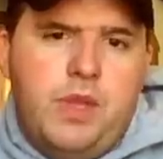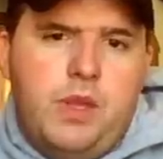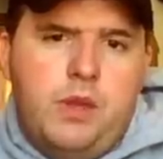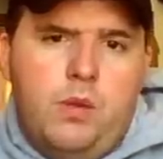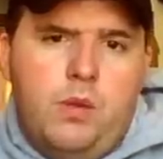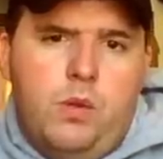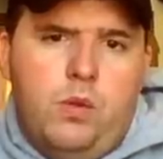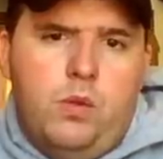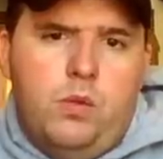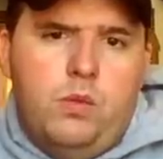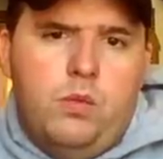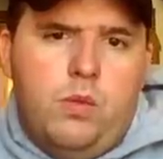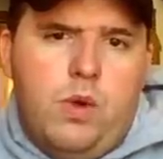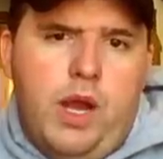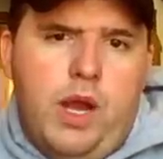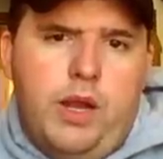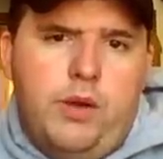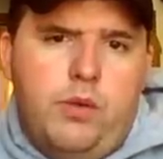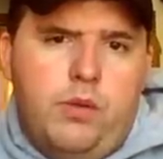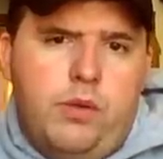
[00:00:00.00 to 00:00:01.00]

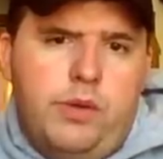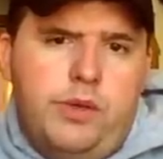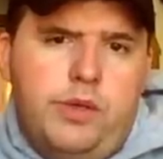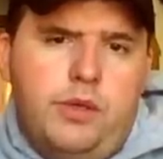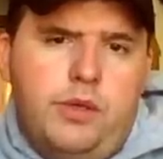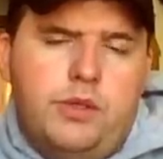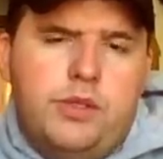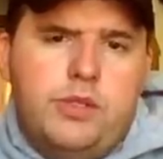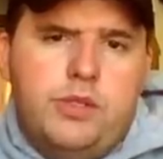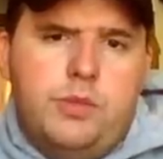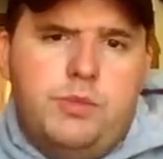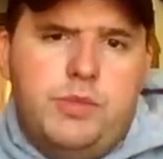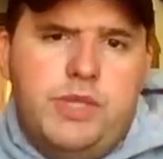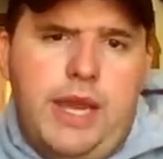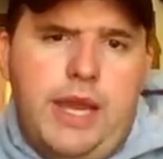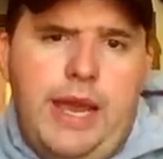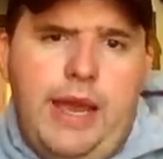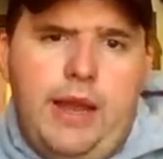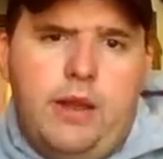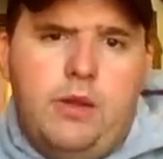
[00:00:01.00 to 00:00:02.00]
and reels, some
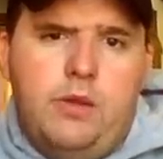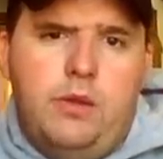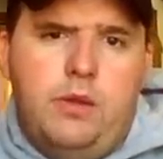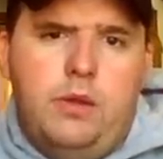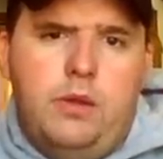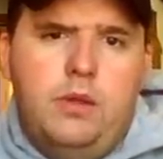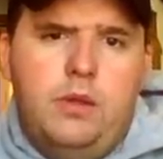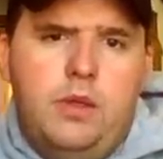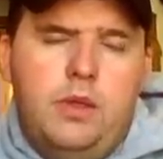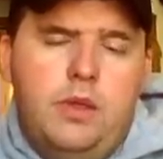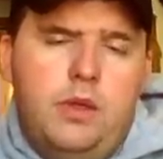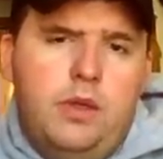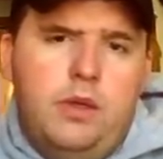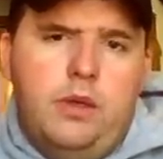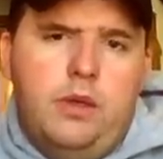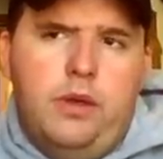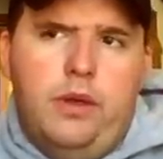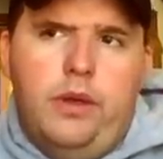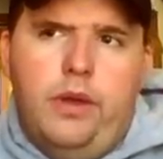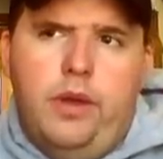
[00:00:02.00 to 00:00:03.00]
tackle.
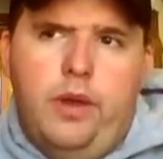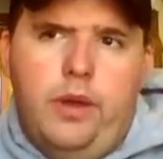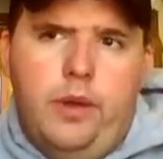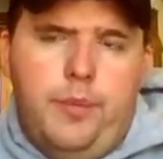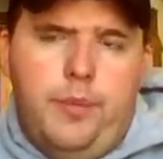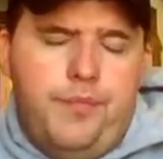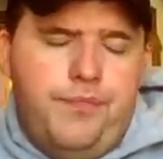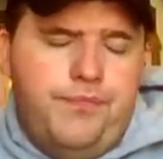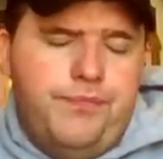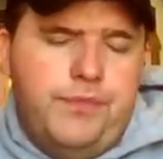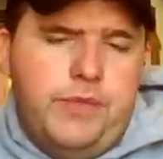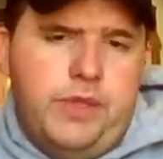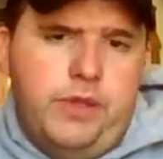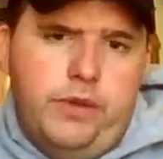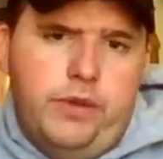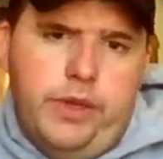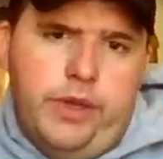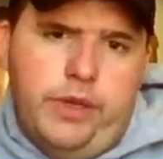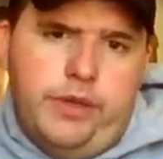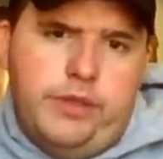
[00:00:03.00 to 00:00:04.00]

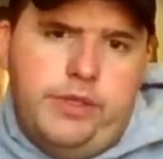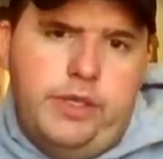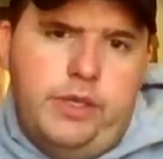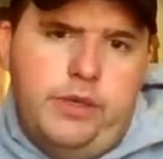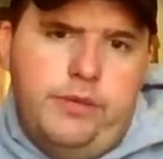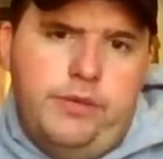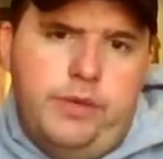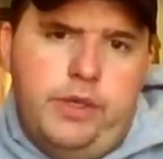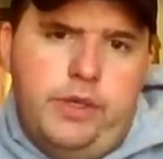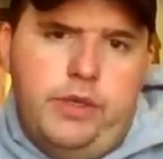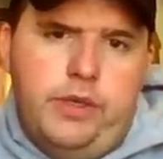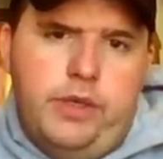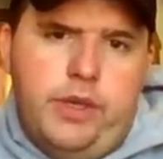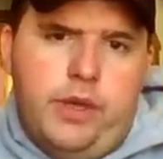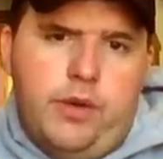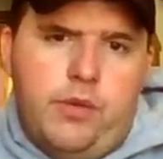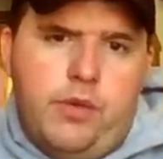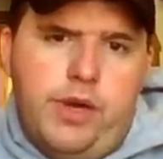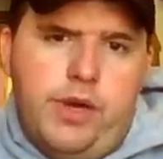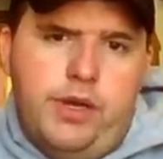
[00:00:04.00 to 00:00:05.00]
You got TV, you
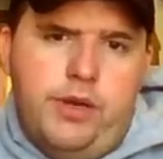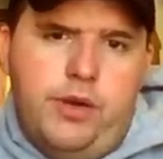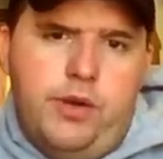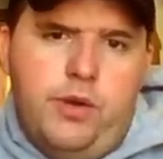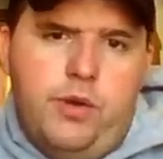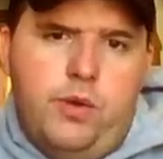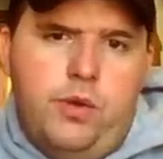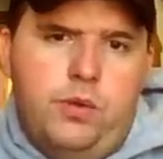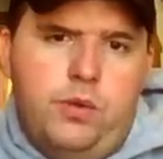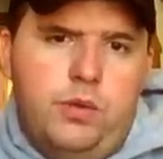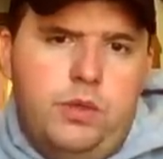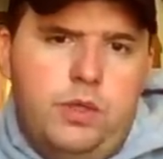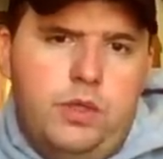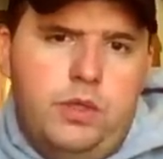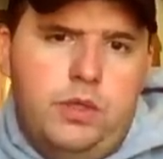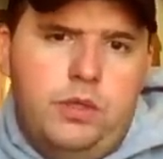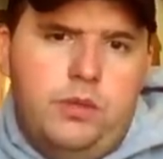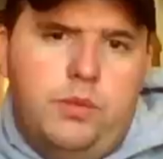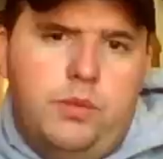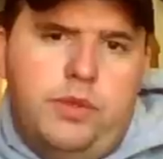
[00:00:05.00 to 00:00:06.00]
got radio
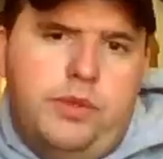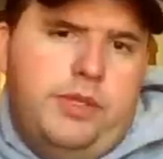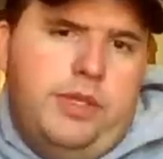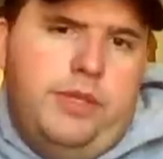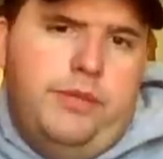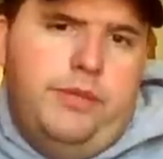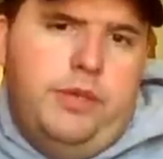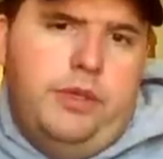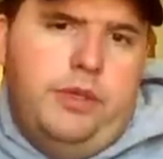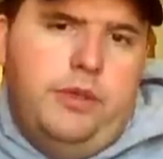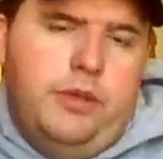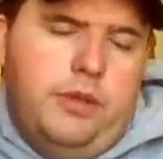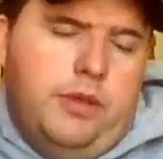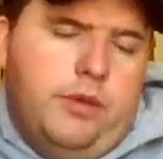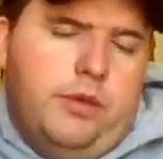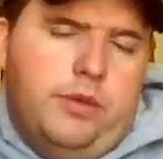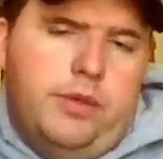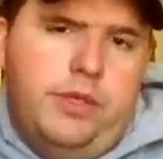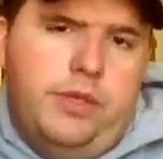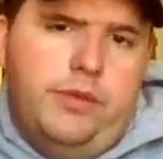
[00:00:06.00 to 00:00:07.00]
with a DVD.
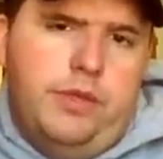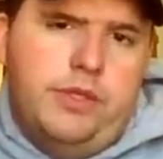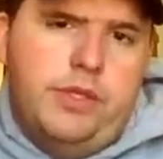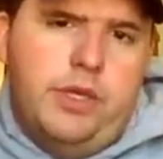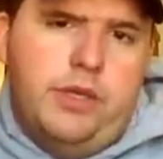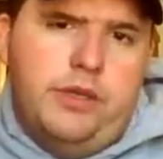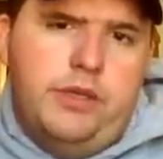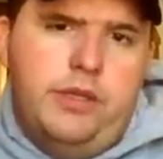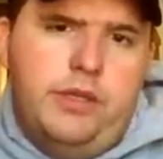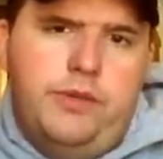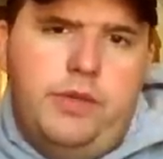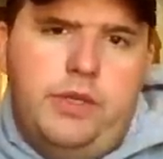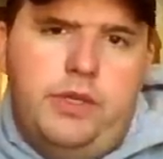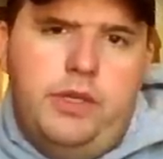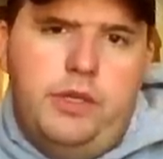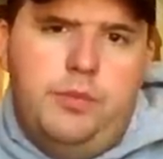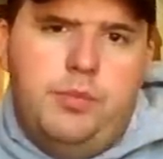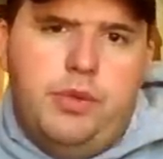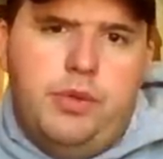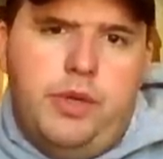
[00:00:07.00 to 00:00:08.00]
TV's got a
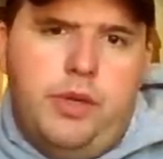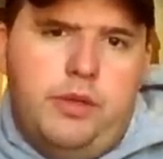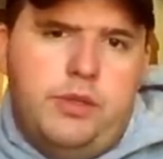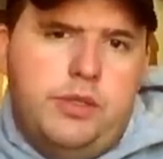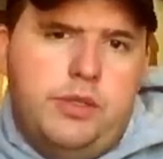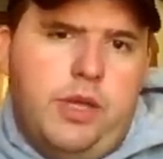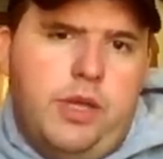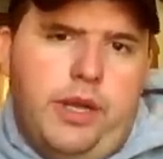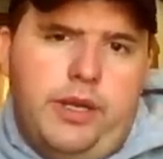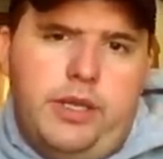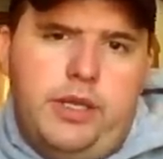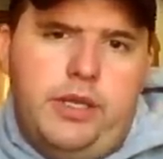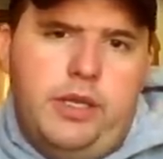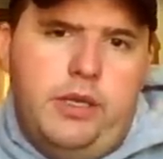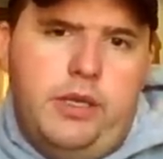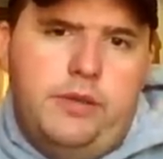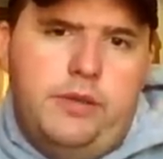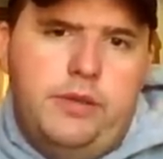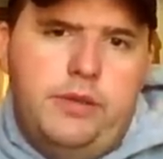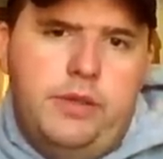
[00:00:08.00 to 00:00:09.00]
DVD player. It's got
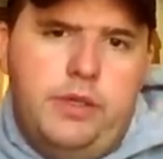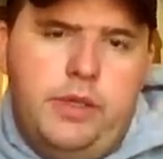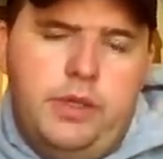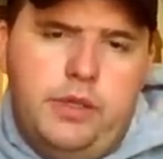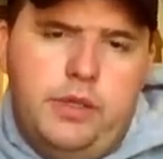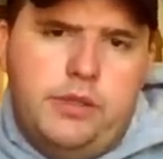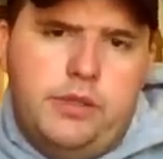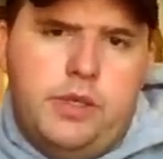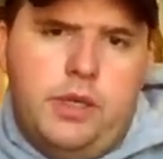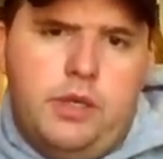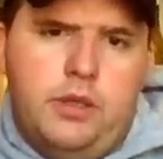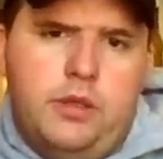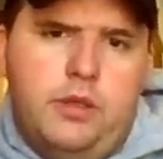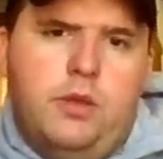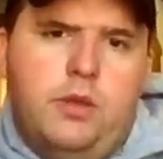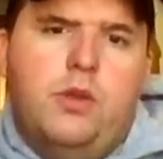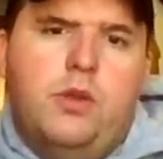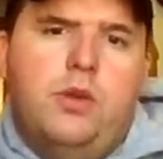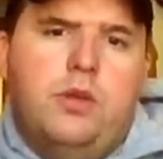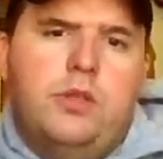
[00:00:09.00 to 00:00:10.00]
heat. It's got a
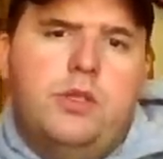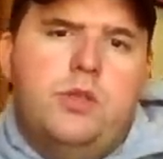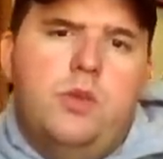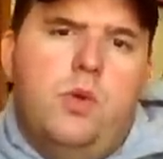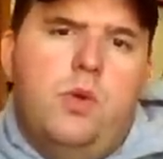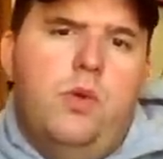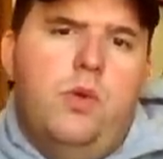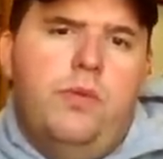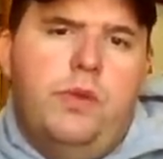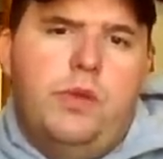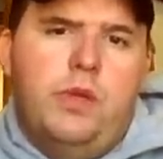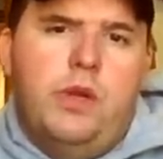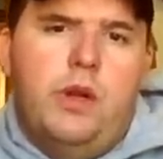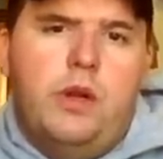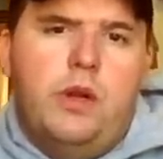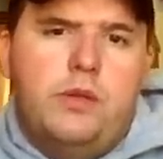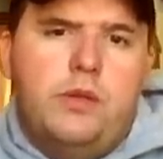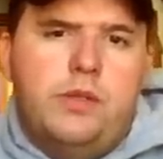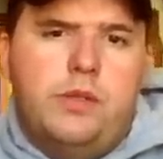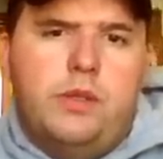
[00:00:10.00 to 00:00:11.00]
little cook stove in
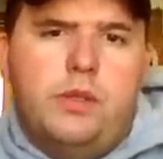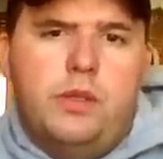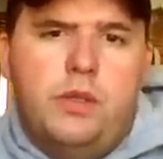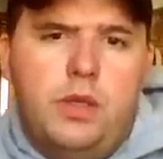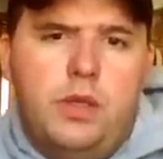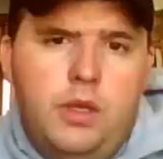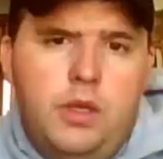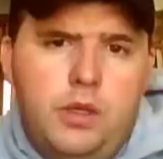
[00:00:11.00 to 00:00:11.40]
there to